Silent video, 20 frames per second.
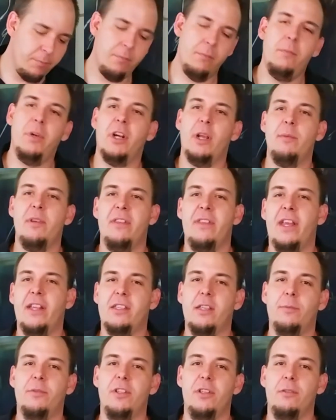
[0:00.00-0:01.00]
But I mean,
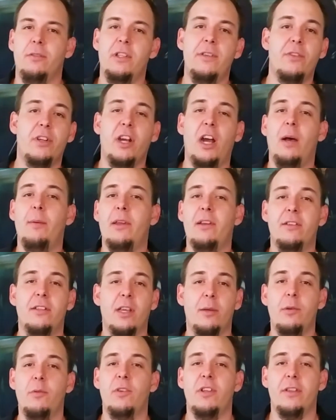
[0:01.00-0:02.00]
that's up to you. Leave a comment and
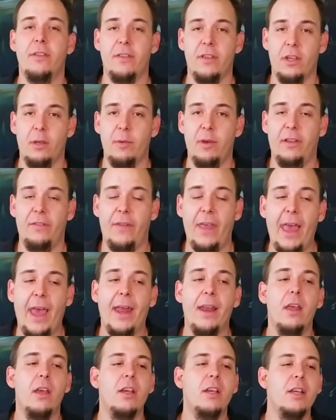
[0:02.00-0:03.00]
tell me what you think about
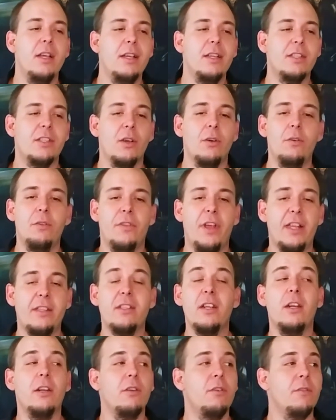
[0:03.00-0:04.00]
that. So
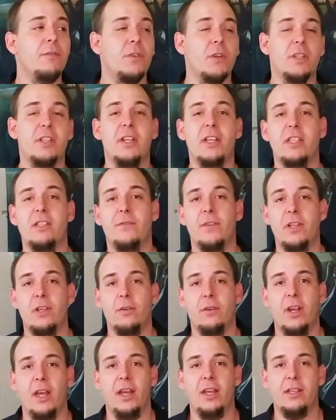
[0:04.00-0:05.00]
that's going to do it for today's
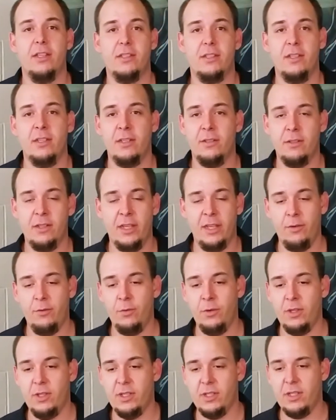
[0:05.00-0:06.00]
video, guys. It
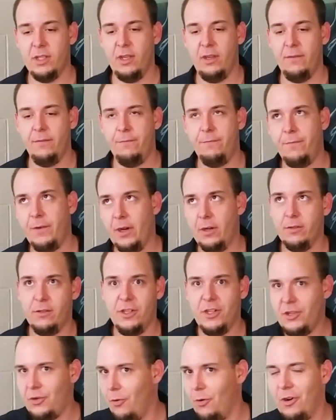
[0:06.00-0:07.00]
was
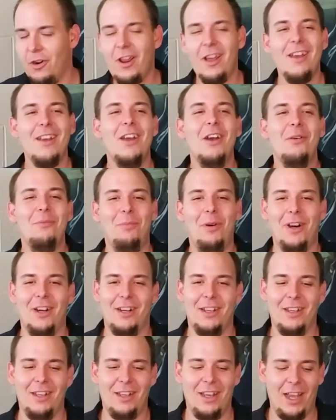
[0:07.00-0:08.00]
fairly short,
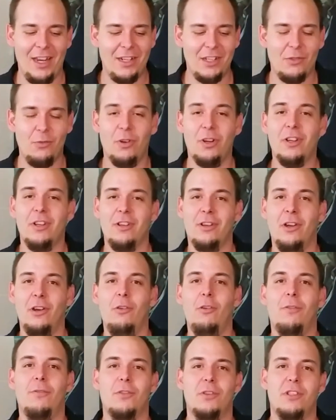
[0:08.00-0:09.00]
but I just wanted to
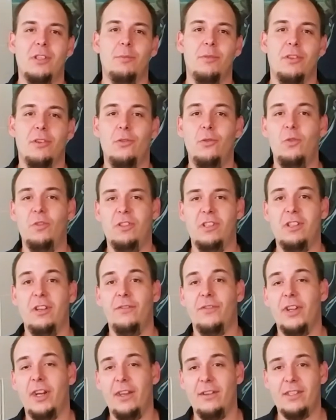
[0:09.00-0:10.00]
go over some of the cool
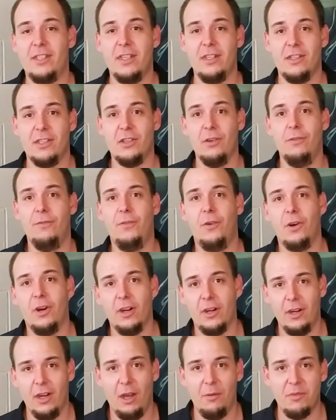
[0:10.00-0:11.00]
stuff that I'd seen so
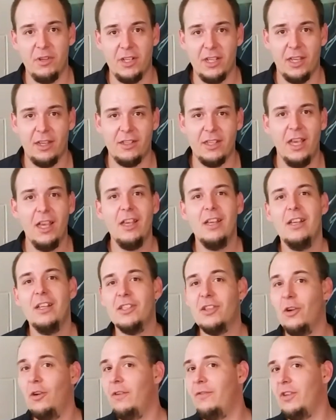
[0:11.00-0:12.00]
far at Computex.
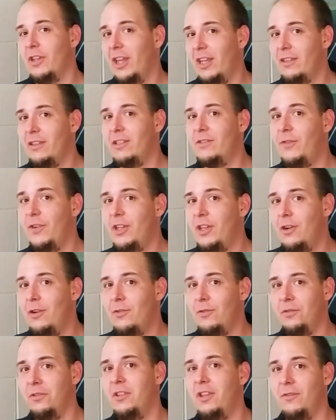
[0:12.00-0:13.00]
So if you like this
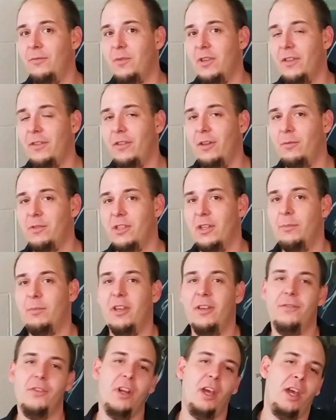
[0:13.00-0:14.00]
video, give me a thumbs
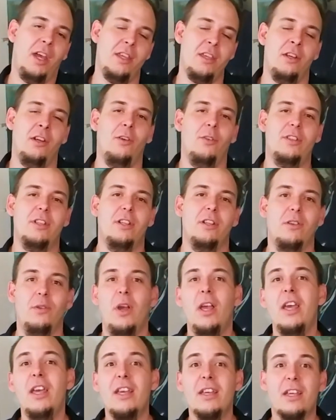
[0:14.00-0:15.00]
up. If not, you know what to
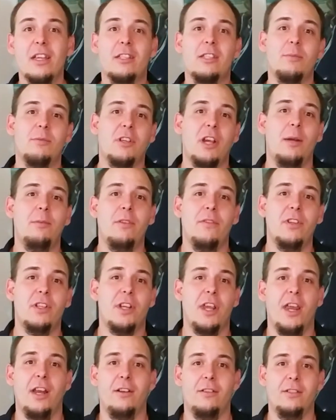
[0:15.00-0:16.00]
do. Get subscribed to the
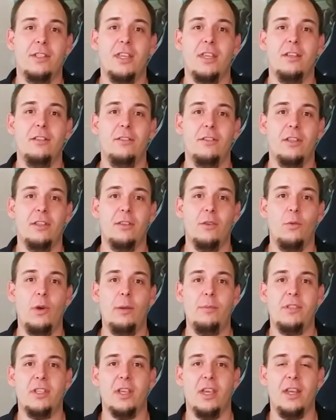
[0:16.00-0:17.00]
channel, take a look at the
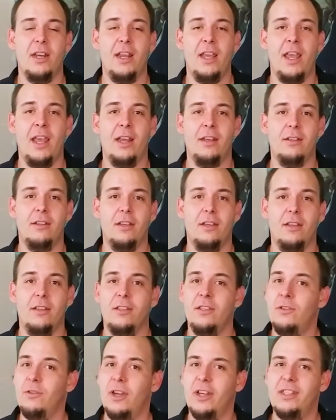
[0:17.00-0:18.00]
website, and
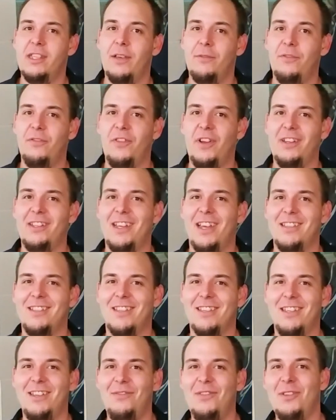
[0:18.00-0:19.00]
you guys have a
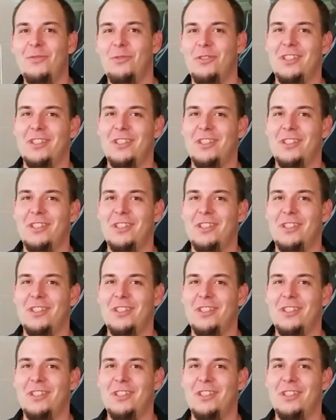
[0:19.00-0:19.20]
fantastic evening.